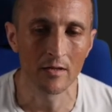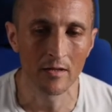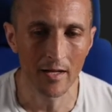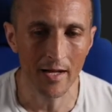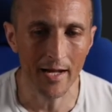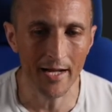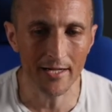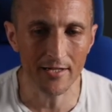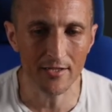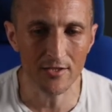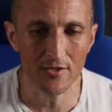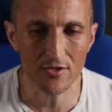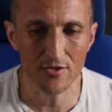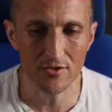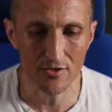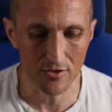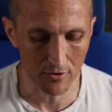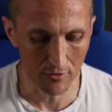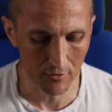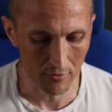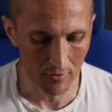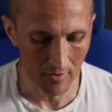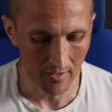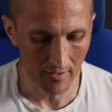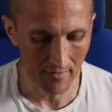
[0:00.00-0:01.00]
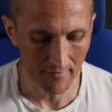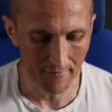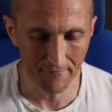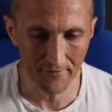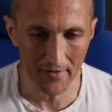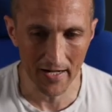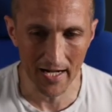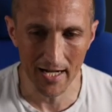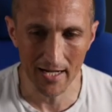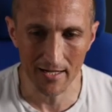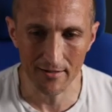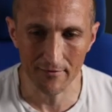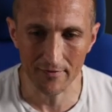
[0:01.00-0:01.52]
I can just do
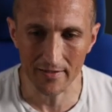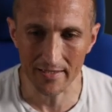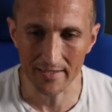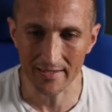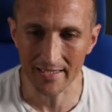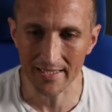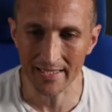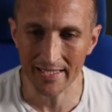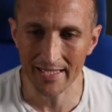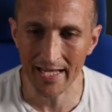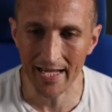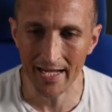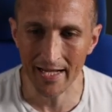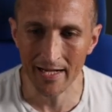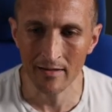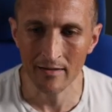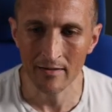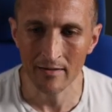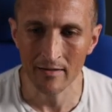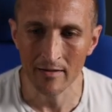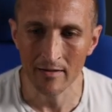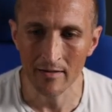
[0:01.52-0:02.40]
five and then K.